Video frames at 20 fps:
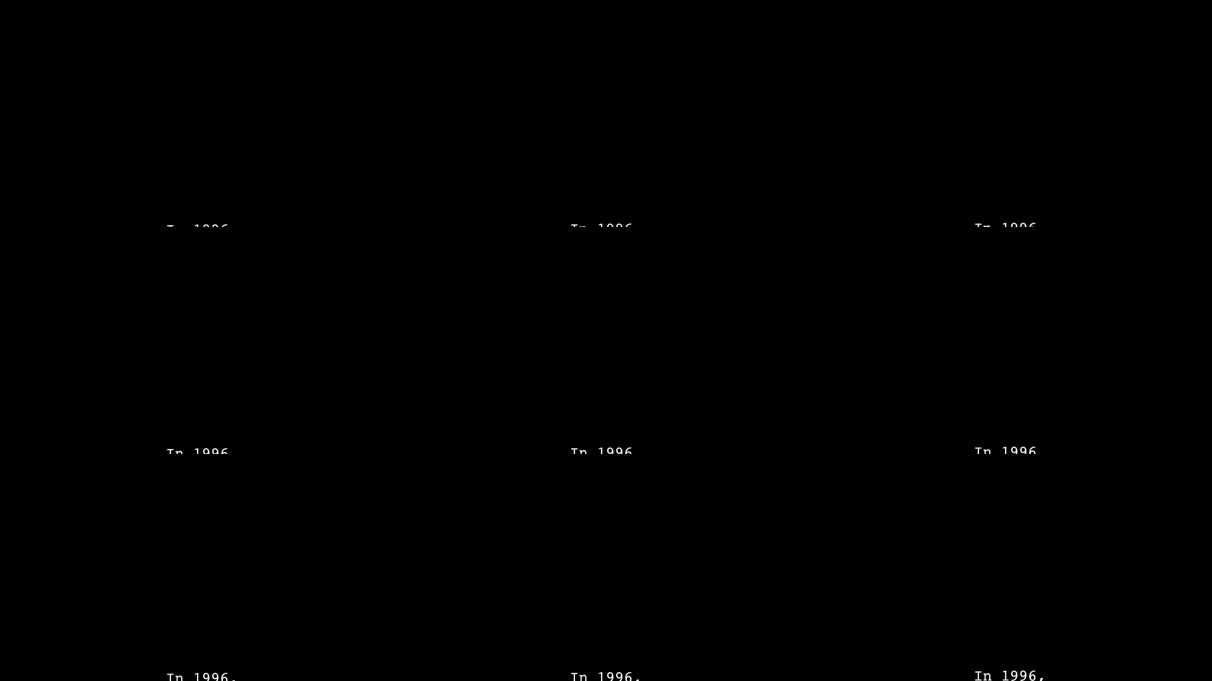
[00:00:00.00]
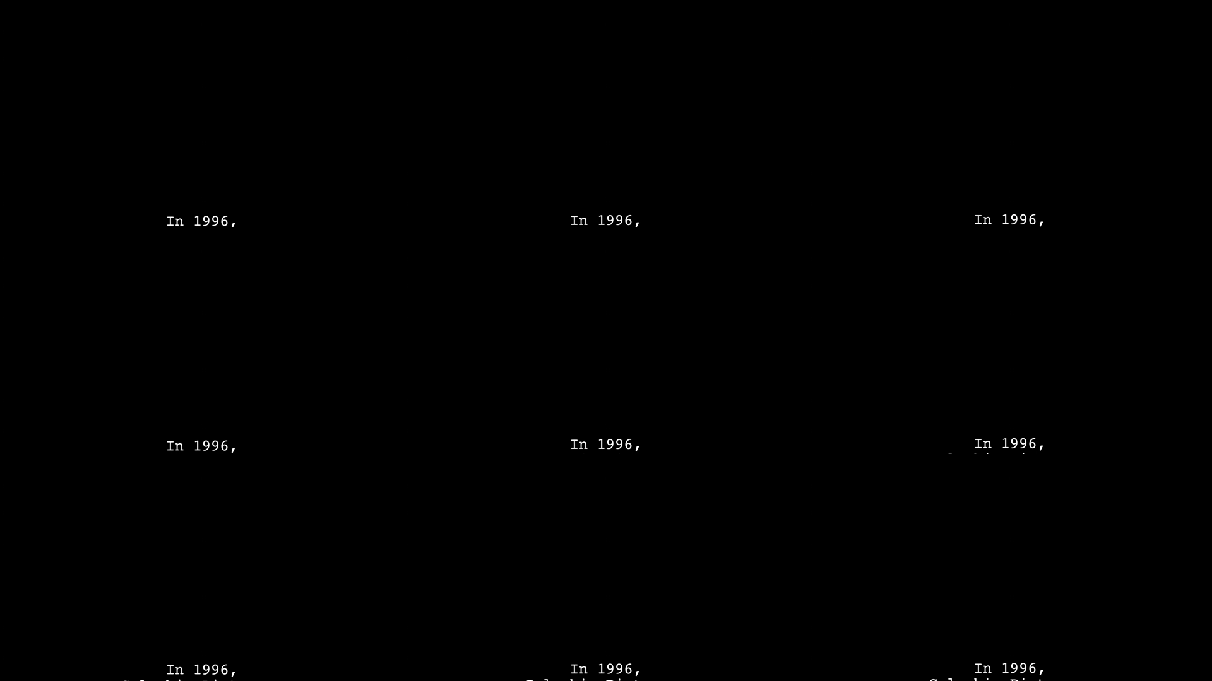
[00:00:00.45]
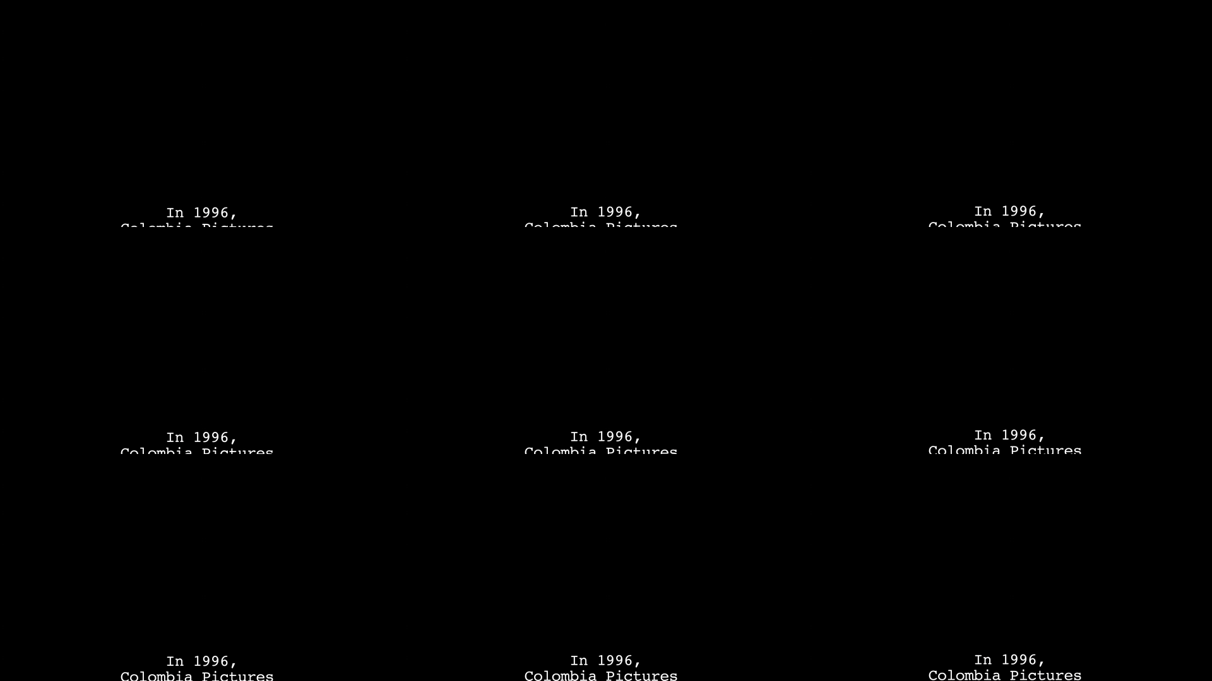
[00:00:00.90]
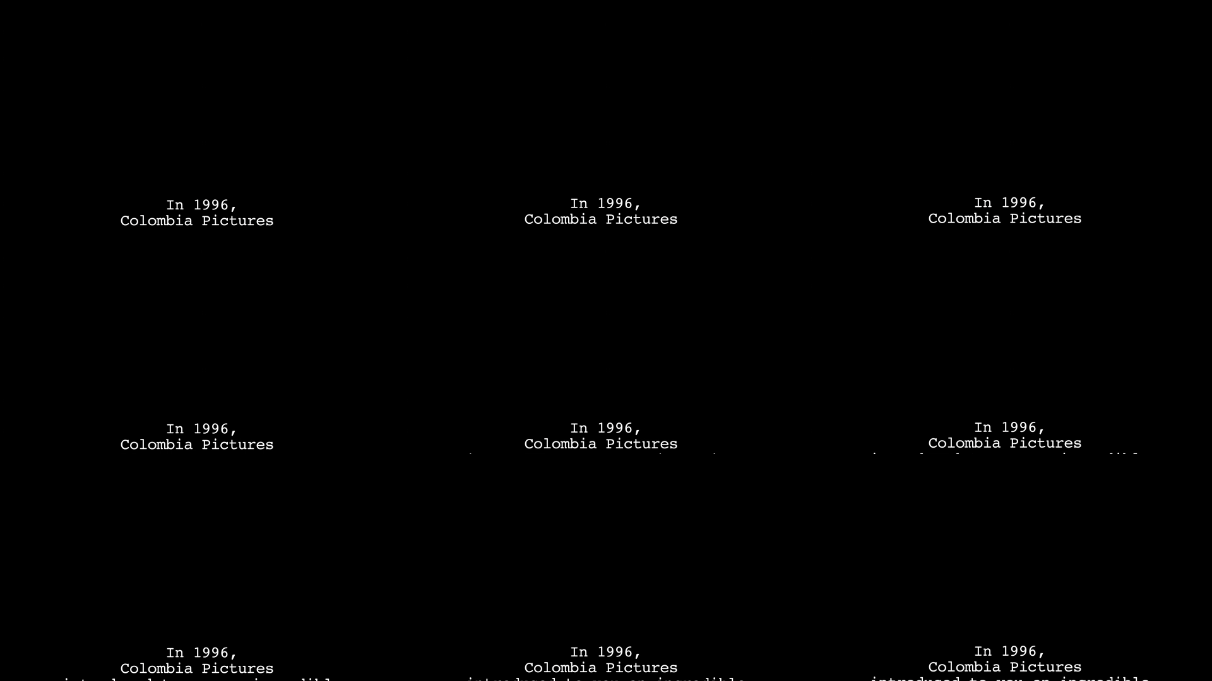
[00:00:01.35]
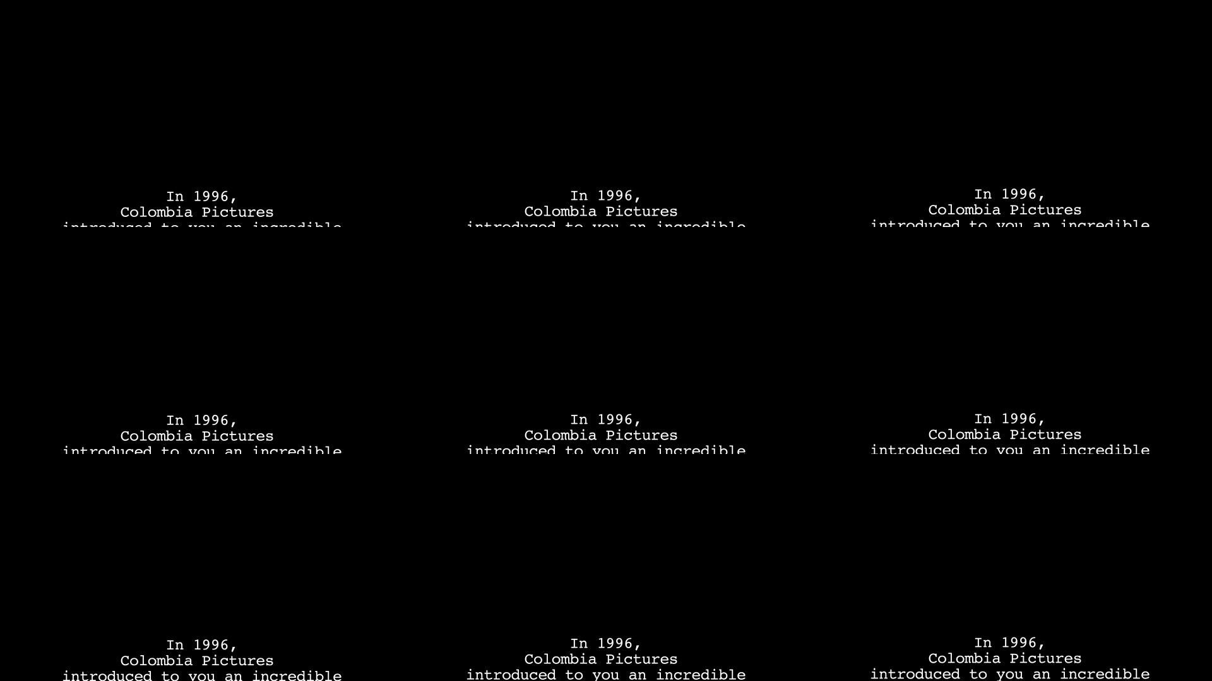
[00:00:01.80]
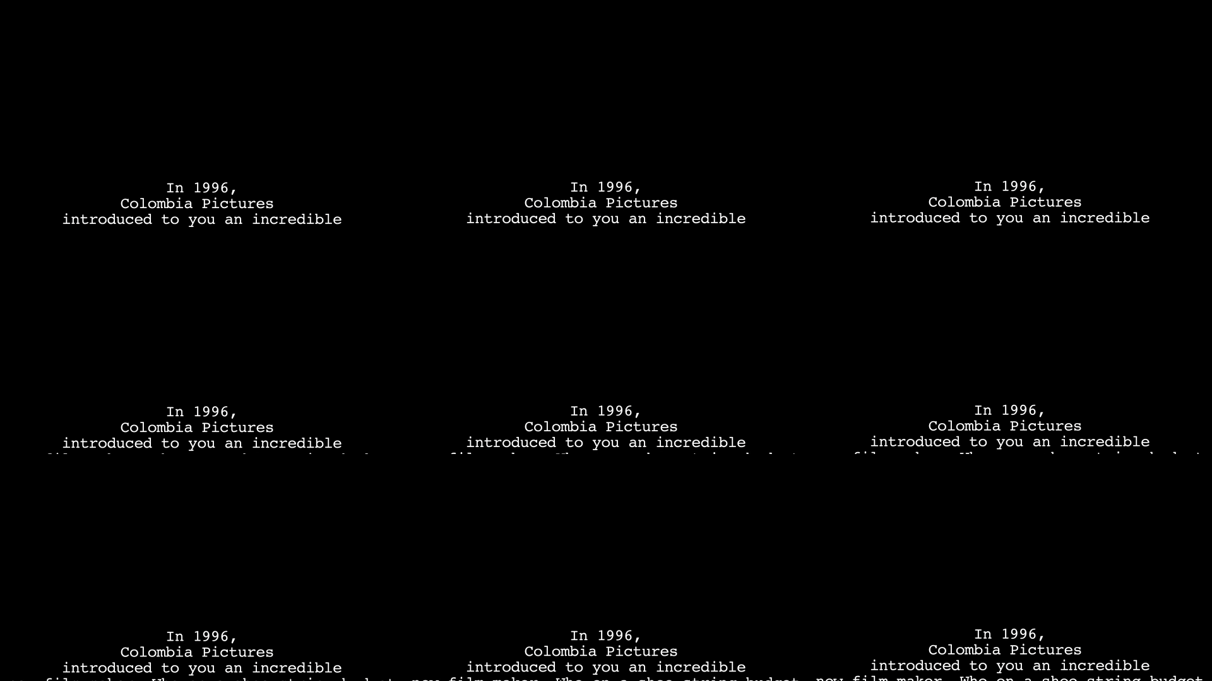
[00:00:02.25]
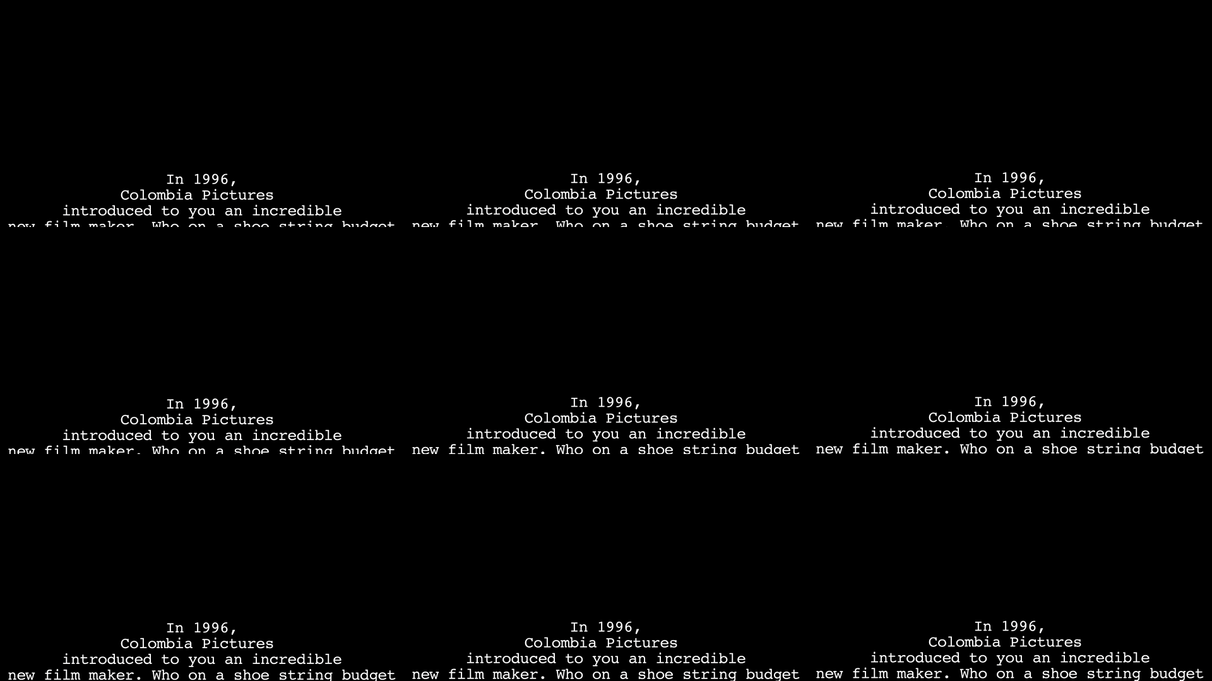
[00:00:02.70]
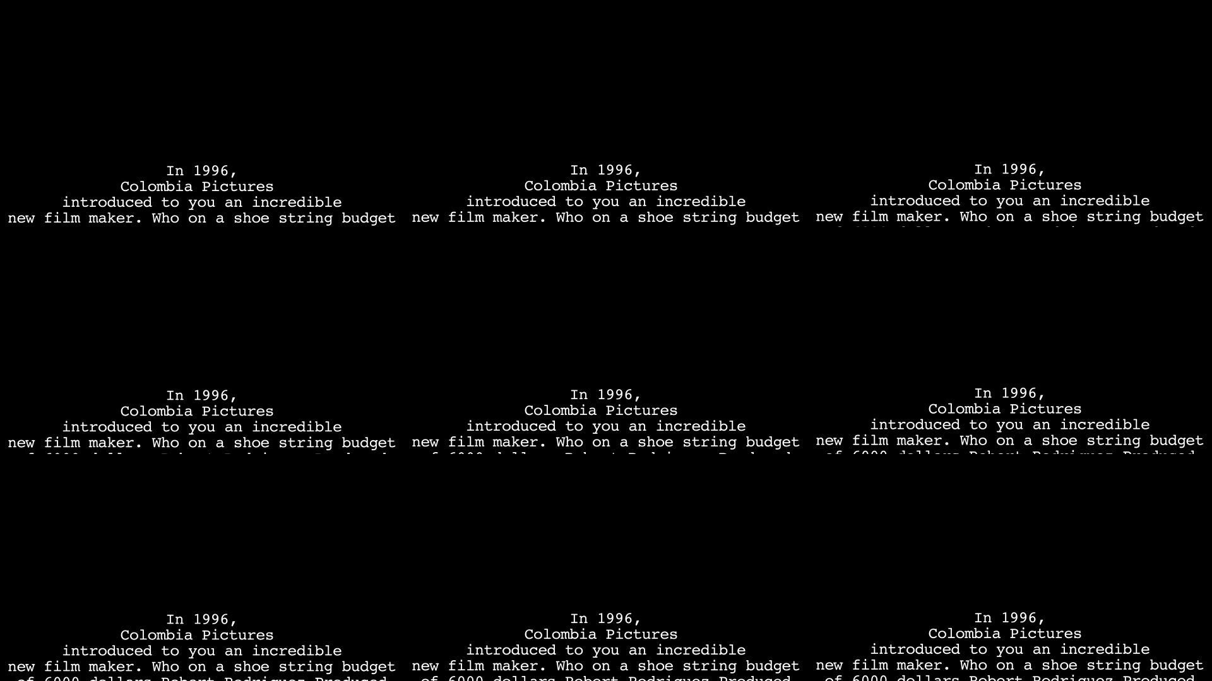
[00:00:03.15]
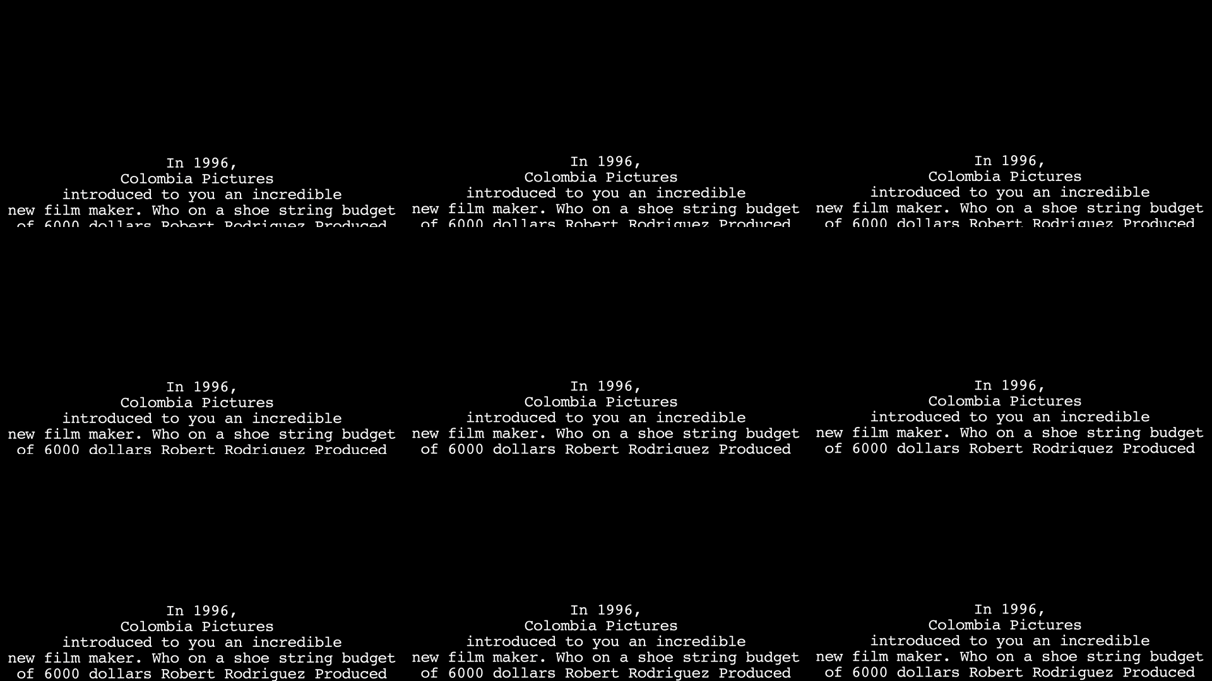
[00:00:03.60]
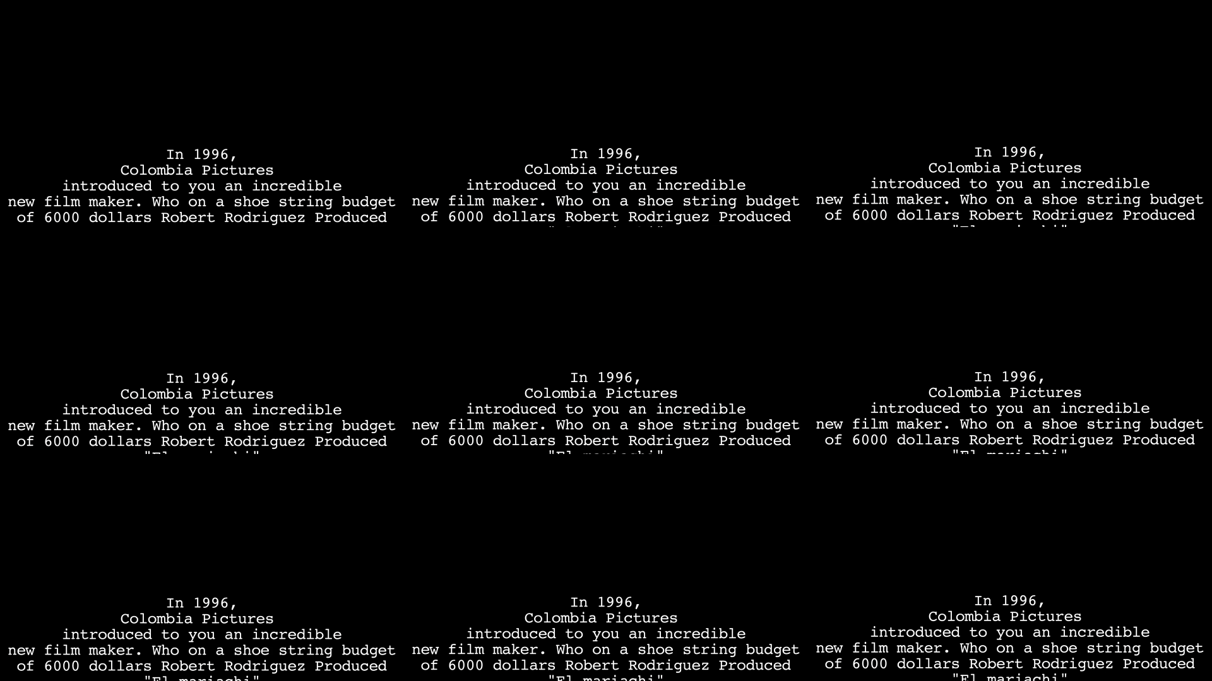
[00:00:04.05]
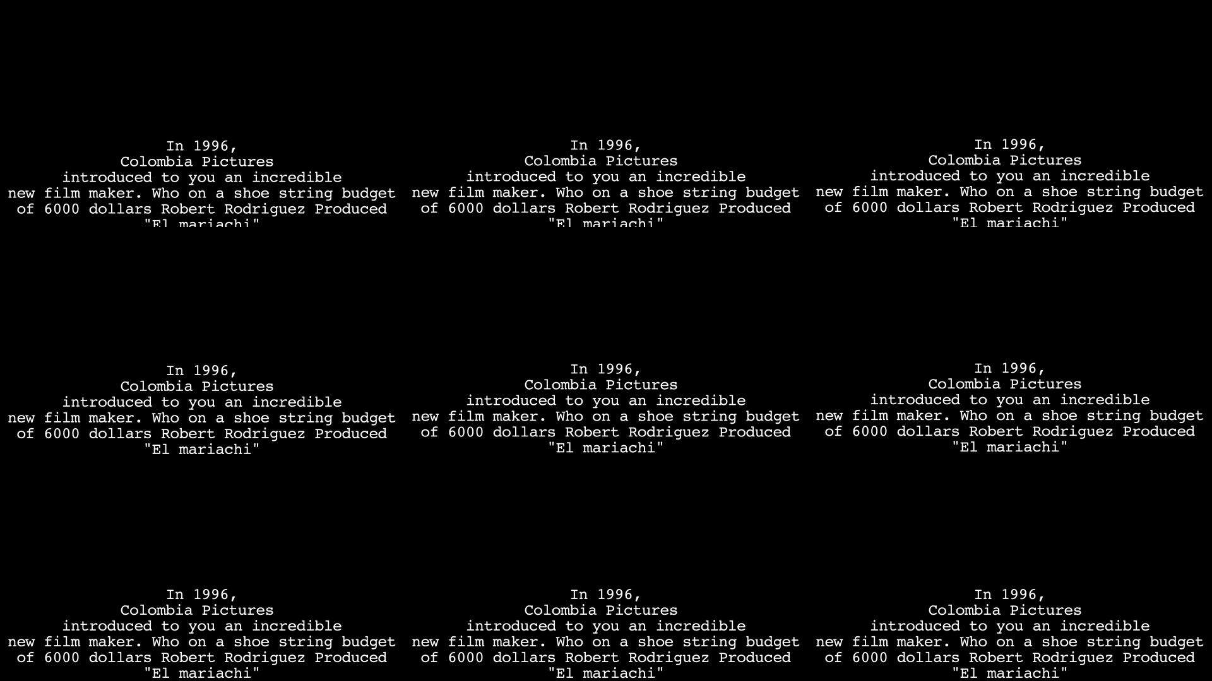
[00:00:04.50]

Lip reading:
Nobody's mouth can be seen.